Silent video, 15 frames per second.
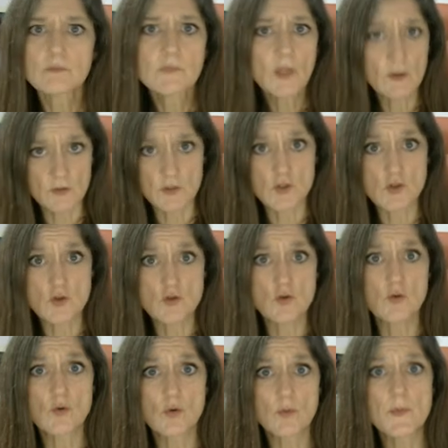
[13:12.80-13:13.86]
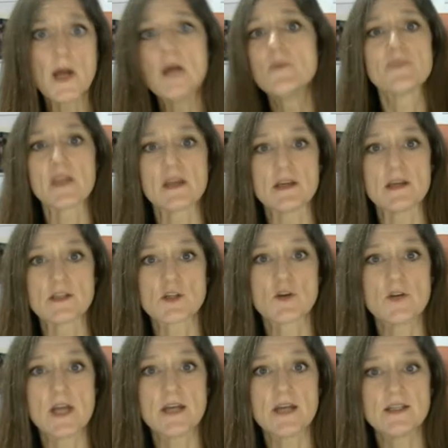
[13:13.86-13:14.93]
the storm, is
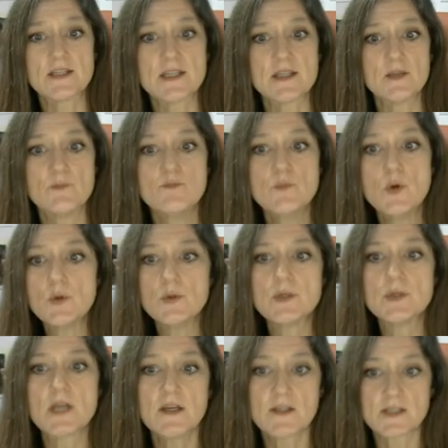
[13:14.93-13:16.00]
creating the mood.